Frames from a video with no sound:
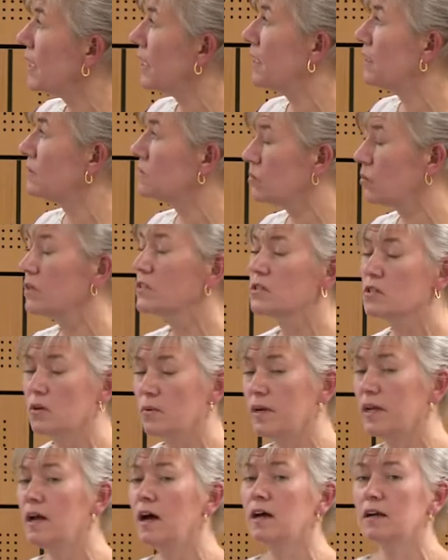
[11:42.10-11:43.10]
and what's
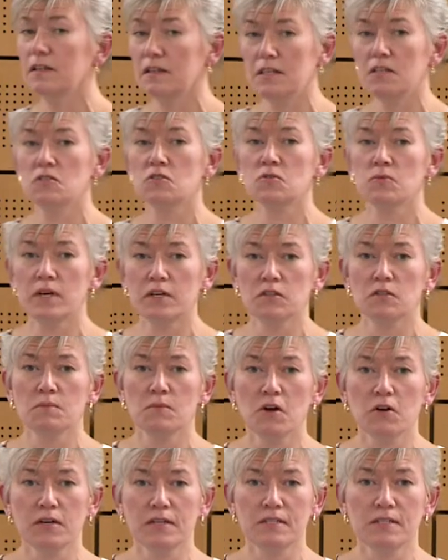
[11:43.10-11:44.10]
going on in these direct to
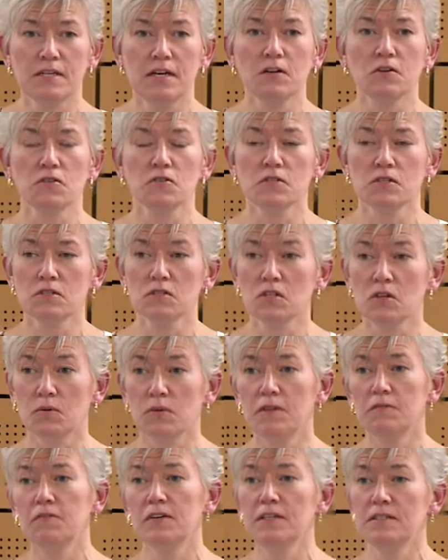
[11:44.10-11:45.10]
market centers. And so
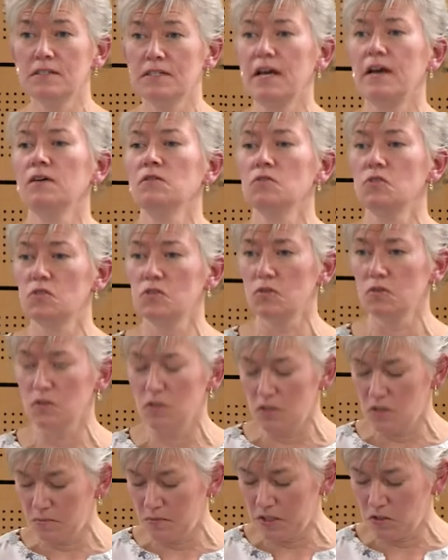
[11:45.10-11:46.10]
if it sounds too
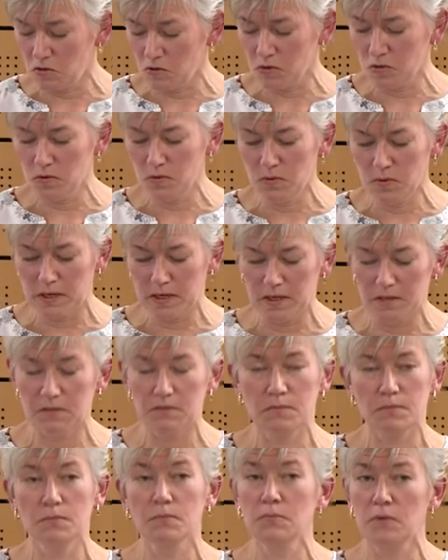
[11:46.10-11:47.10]
good to be true, it
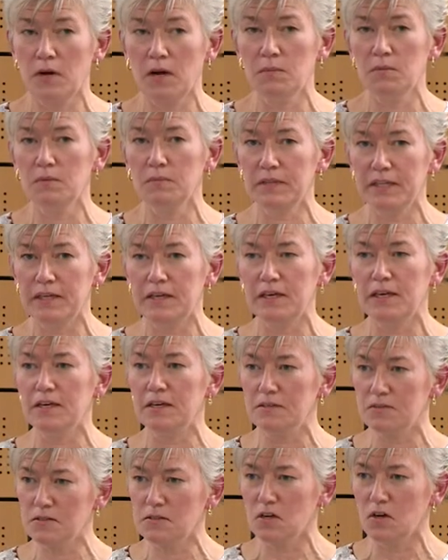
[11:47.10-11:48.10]
probably
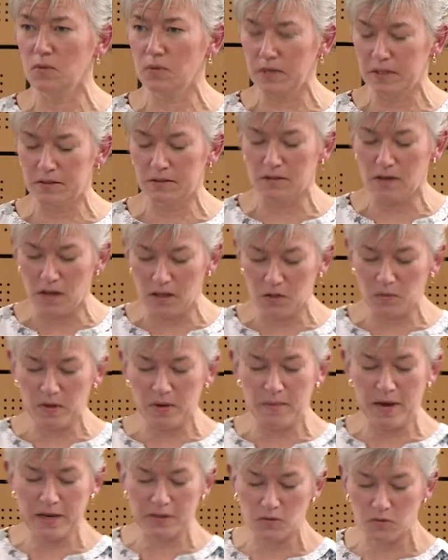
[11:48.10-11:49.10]
is going all the way
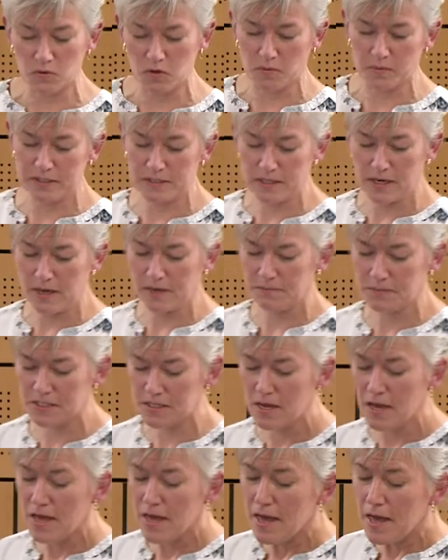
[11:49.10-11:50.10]
back to Roman times.
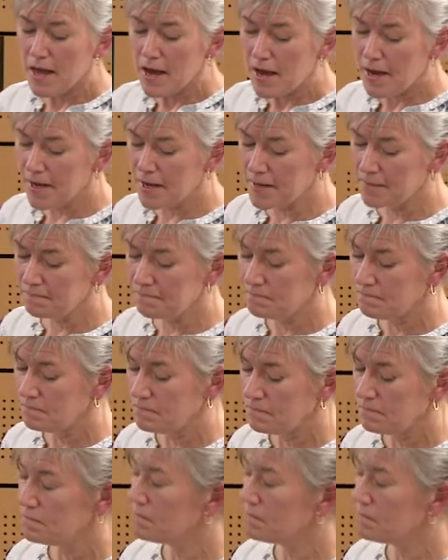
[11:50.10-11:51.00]
Um,